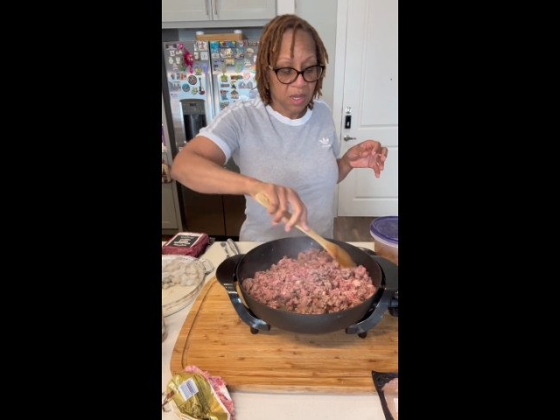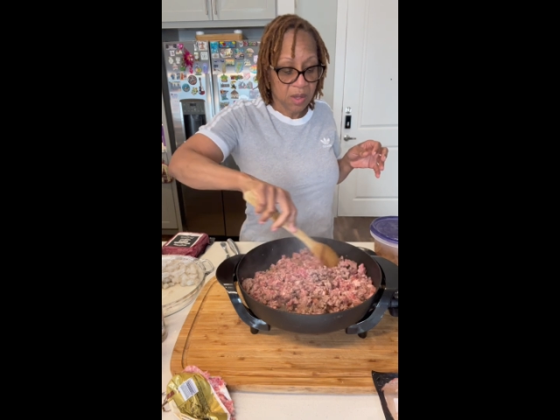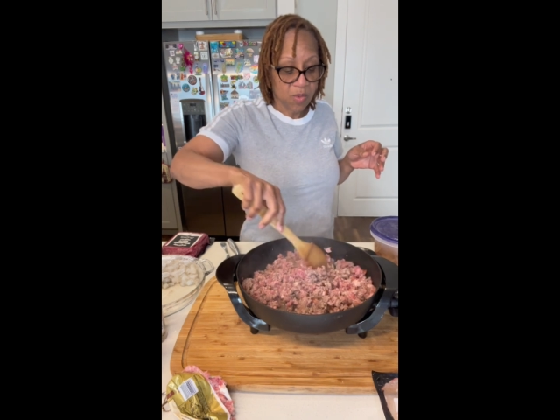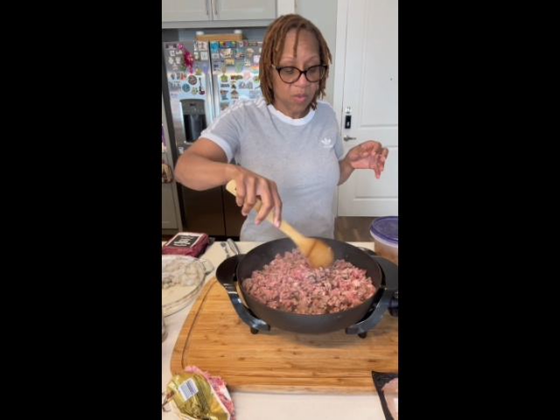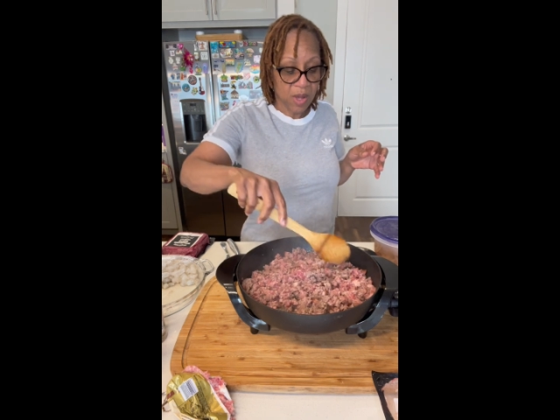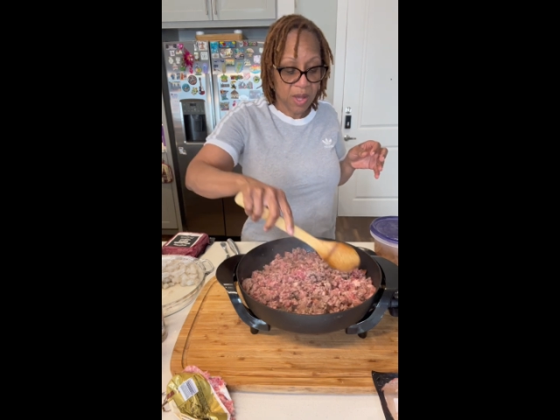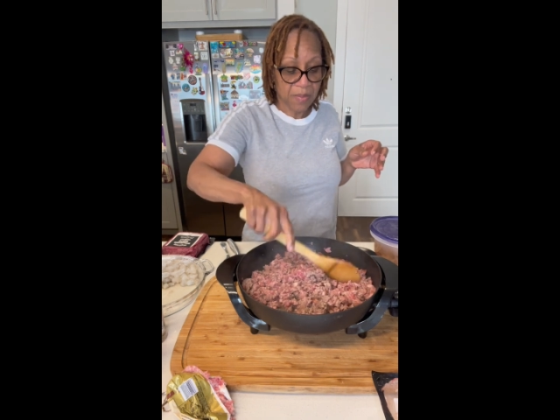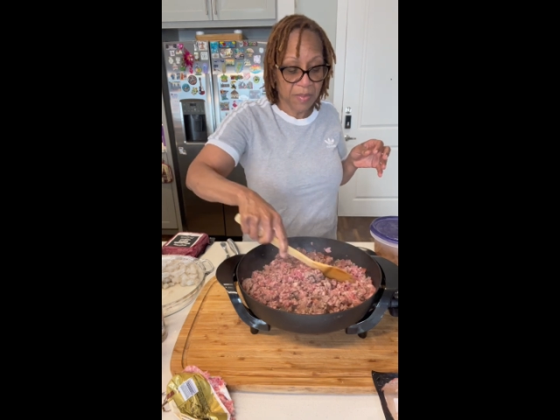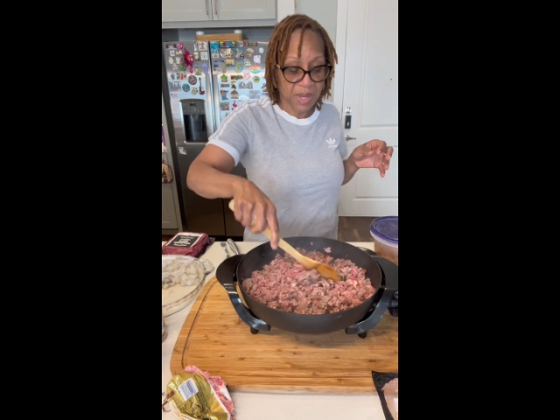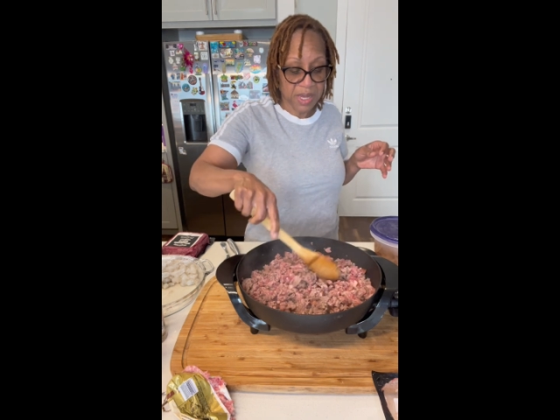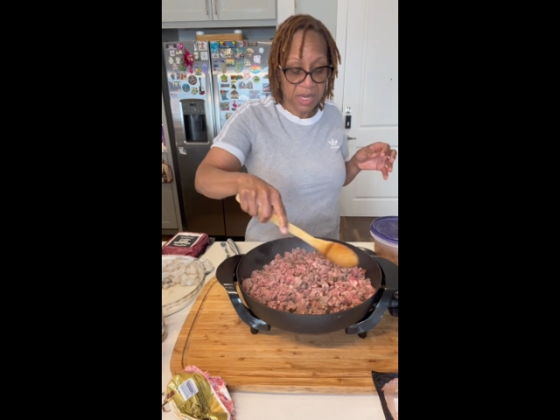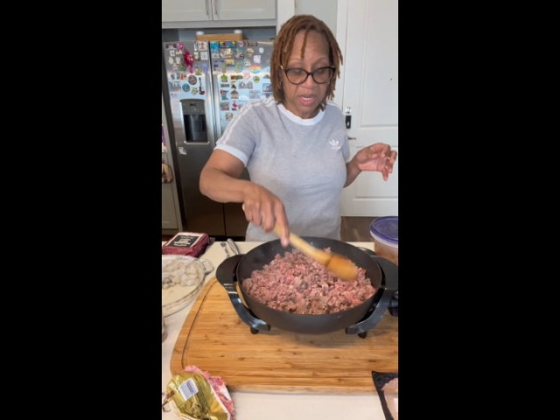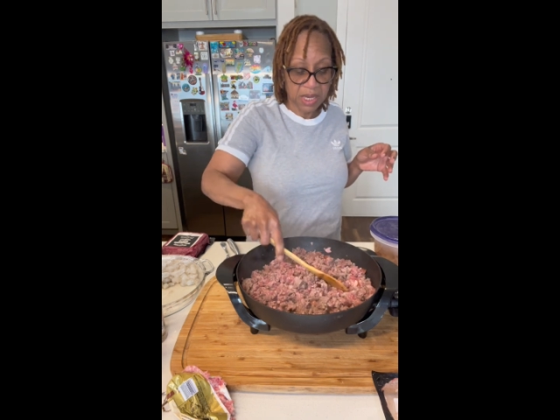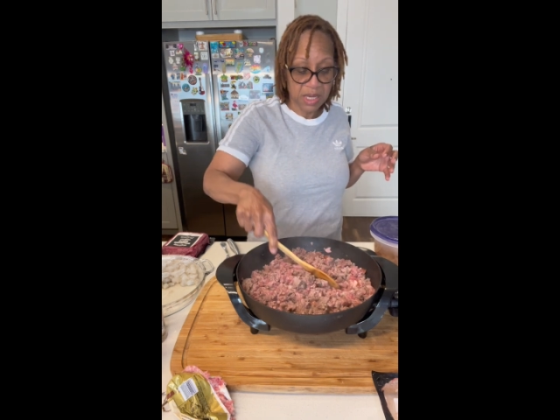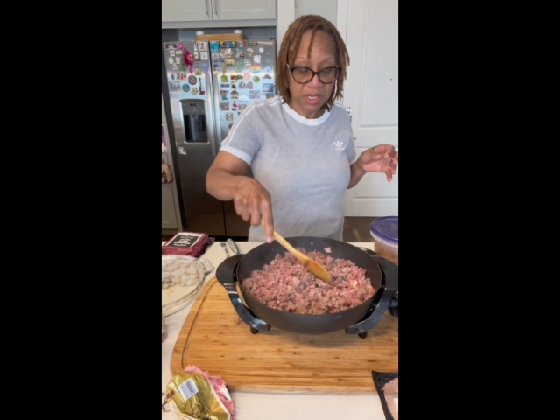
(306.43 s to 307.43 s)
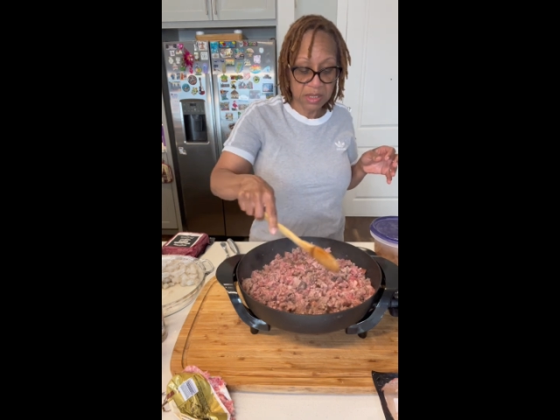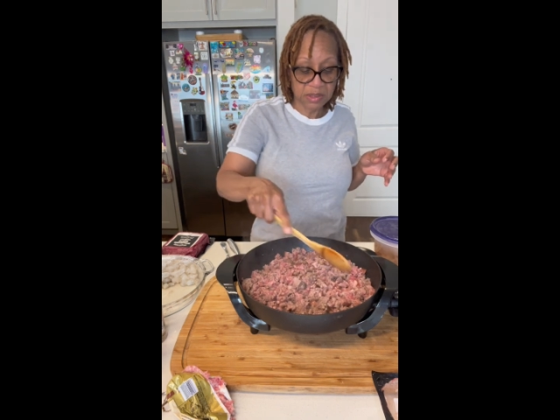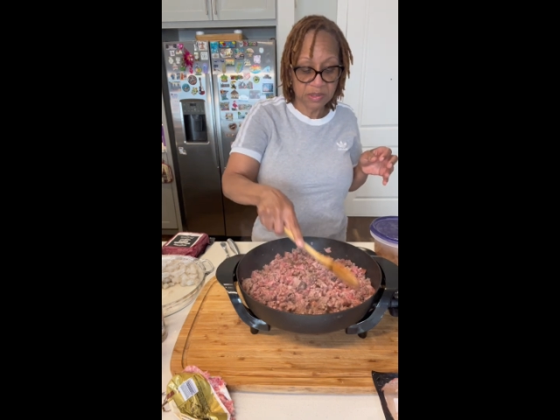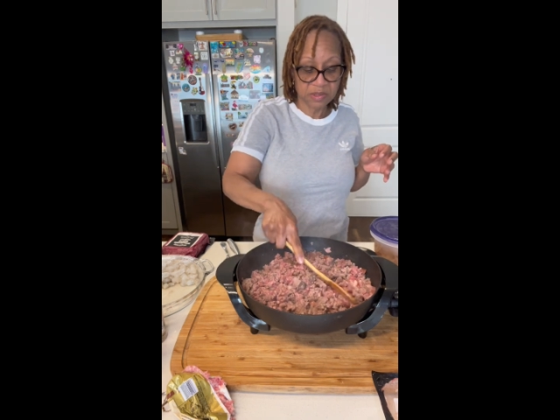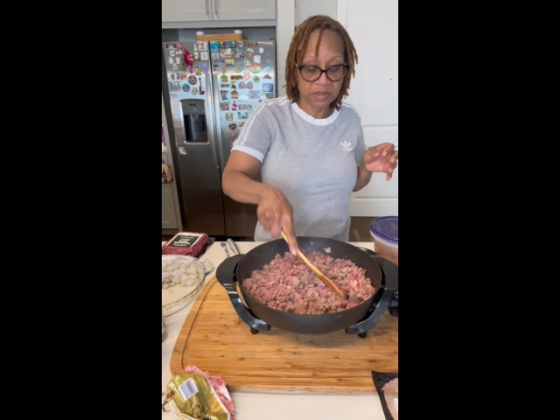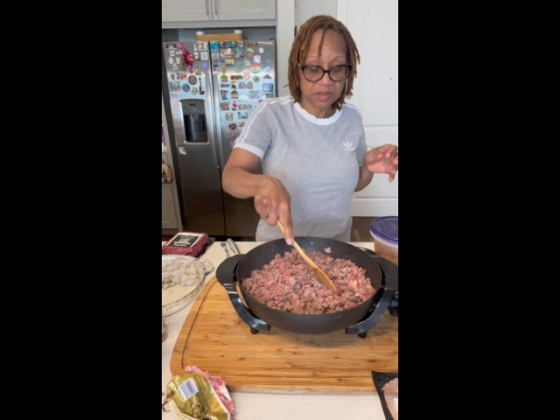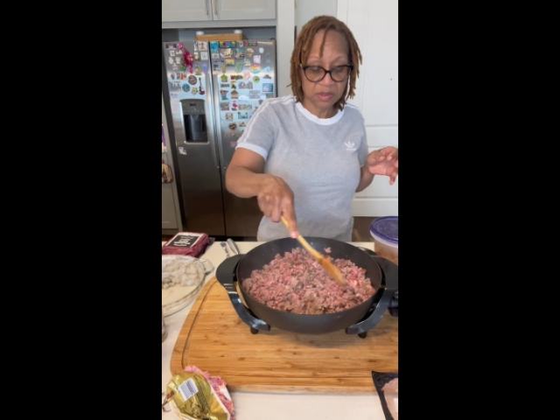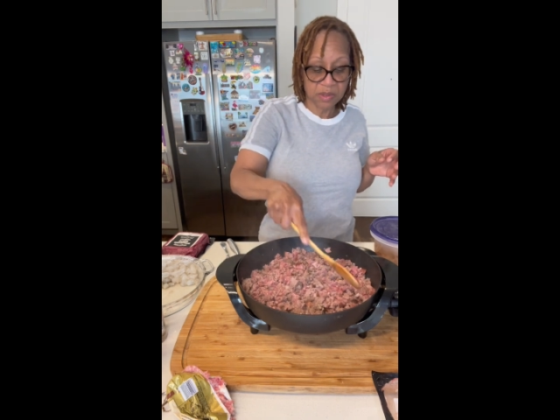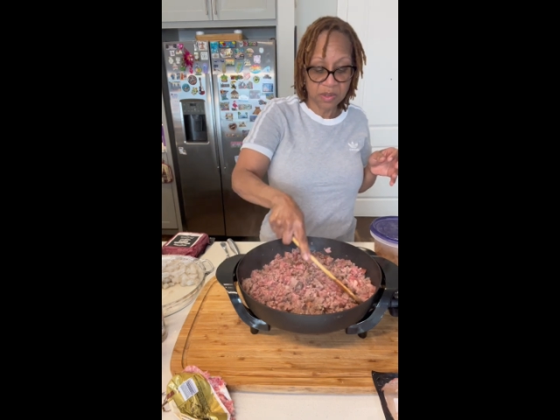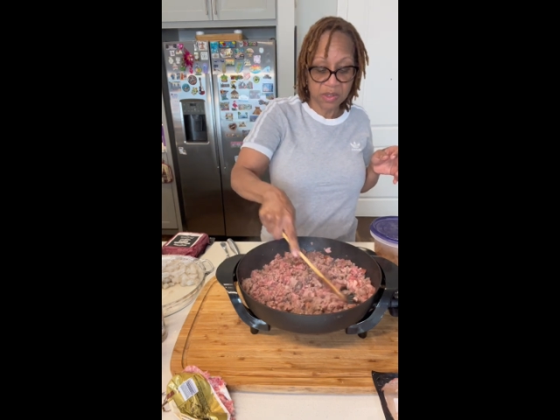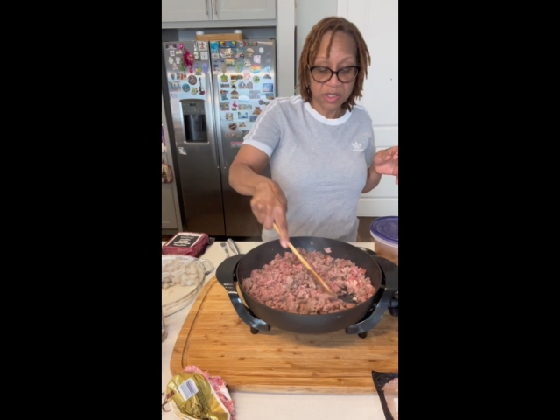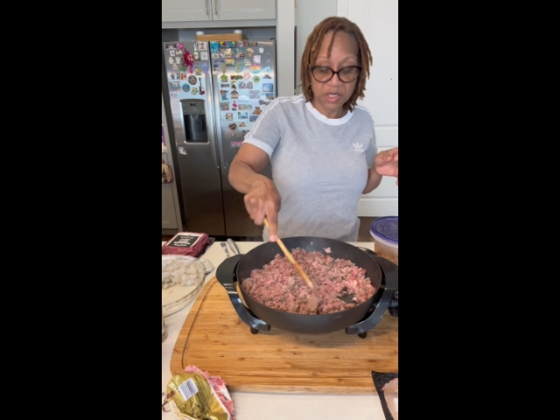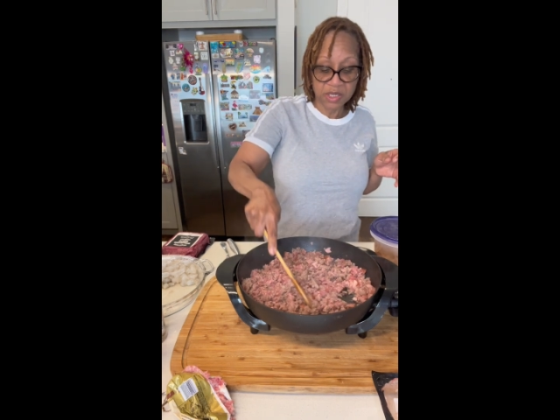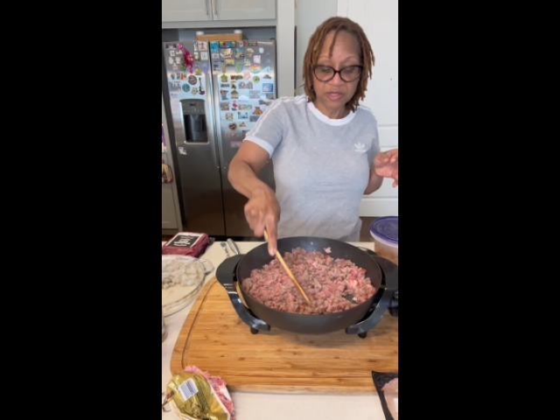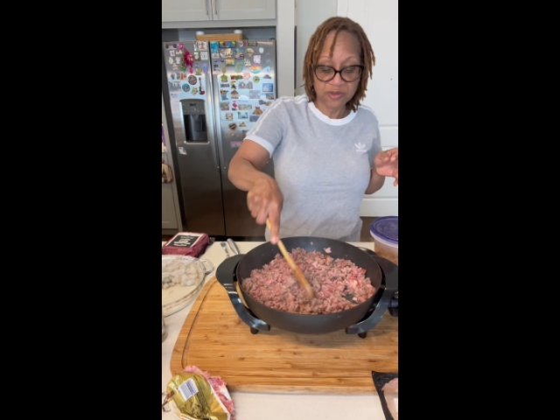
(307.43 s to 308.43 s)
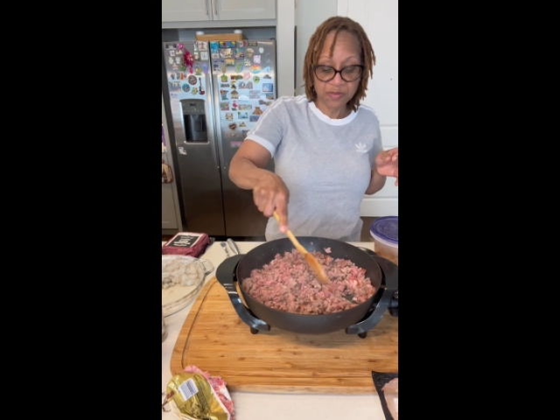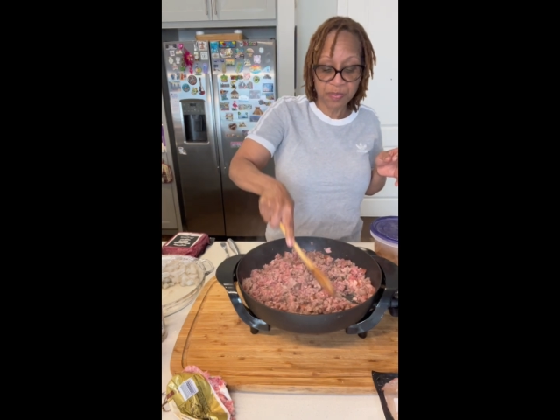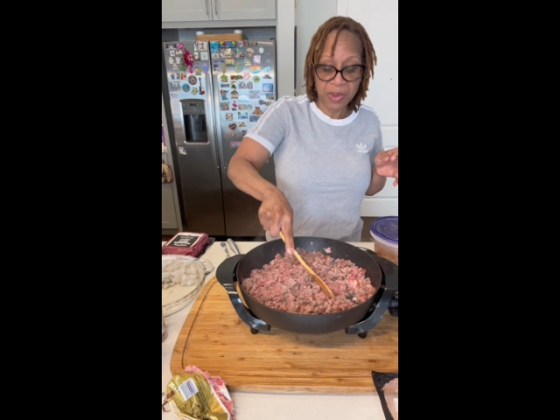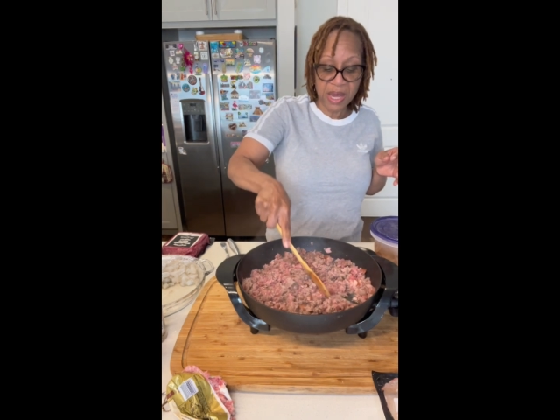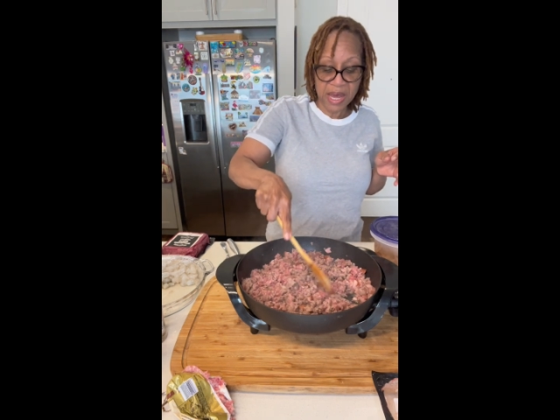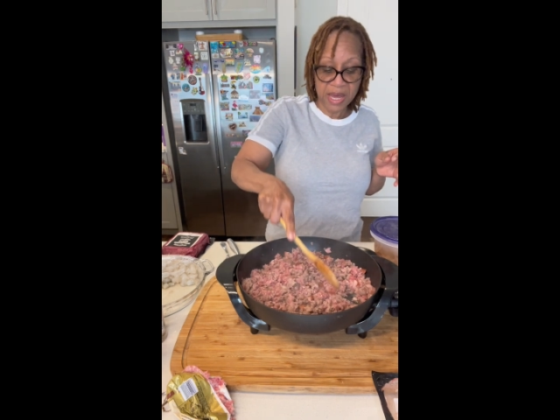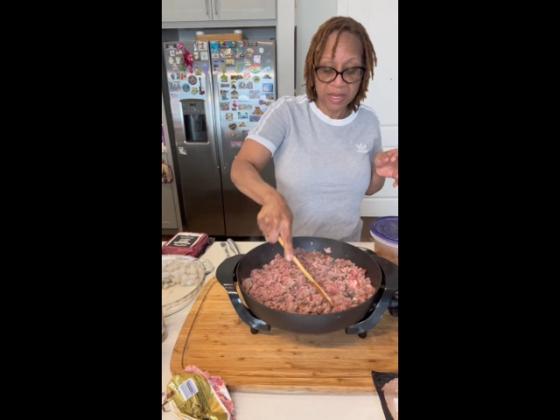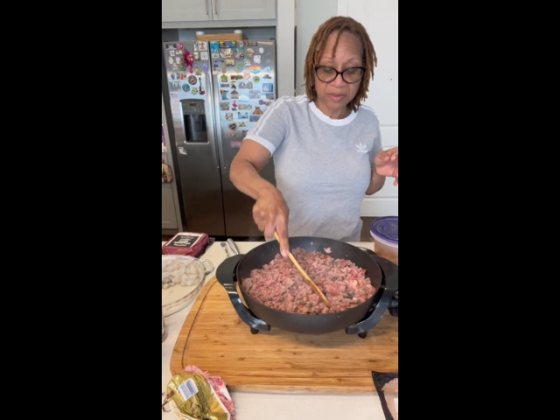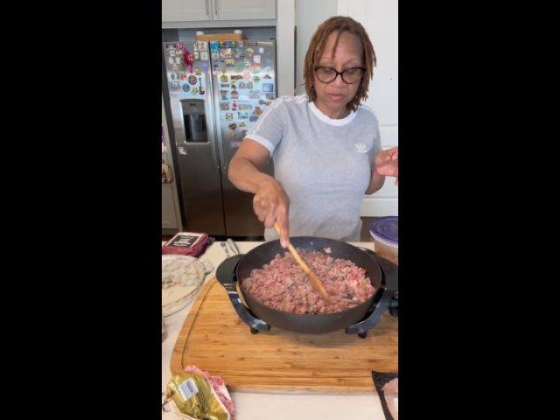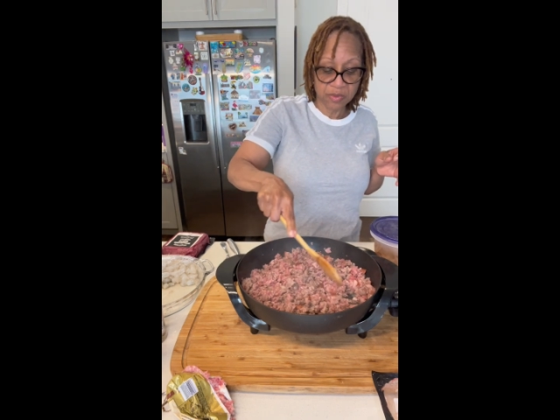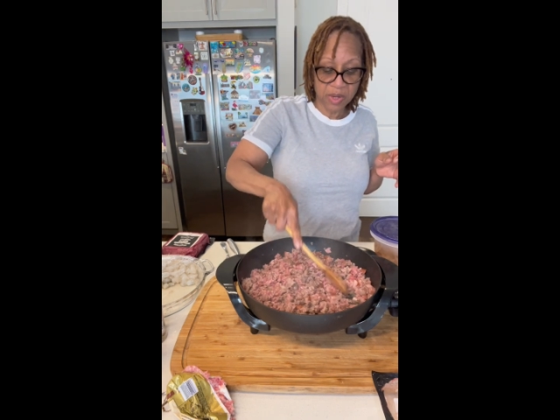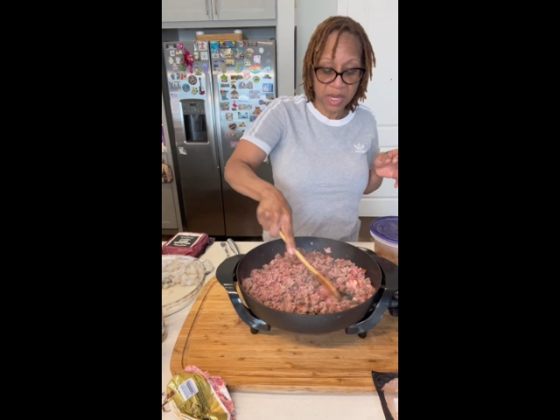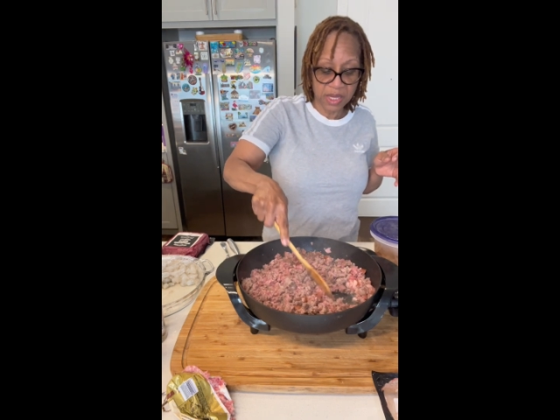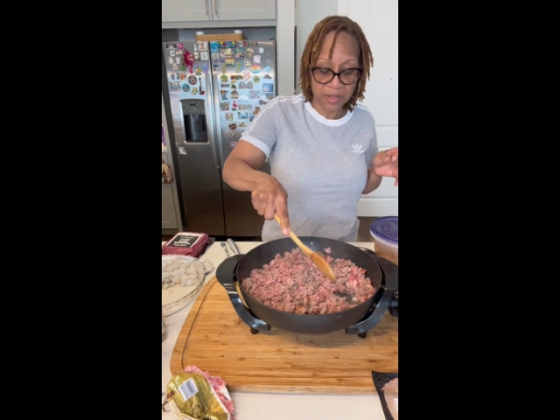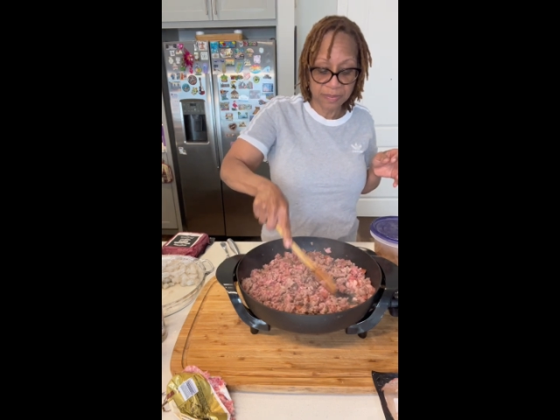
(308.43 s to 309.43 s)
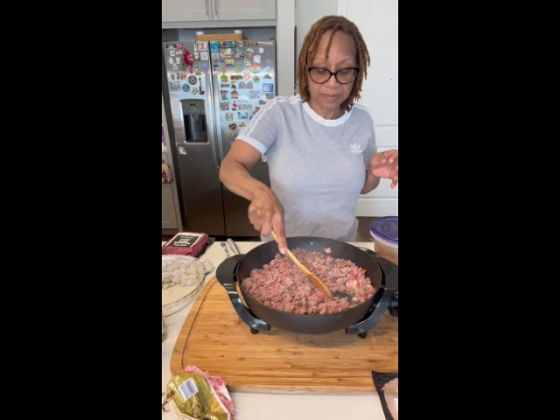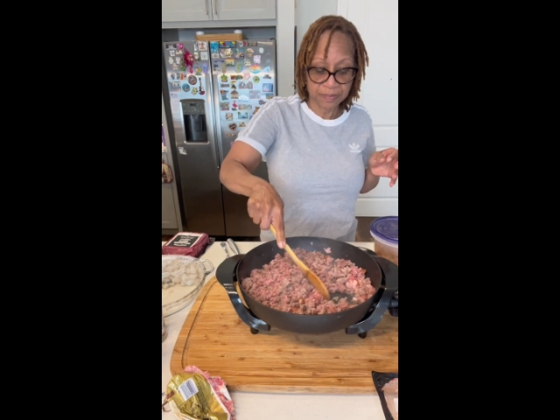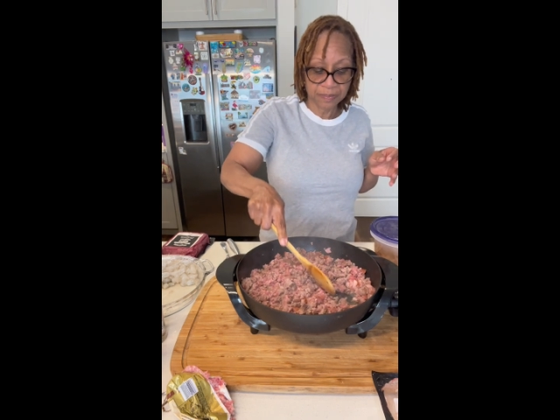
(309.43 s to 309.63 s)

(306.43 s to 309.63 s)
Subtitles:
while my hands are in this pot, right?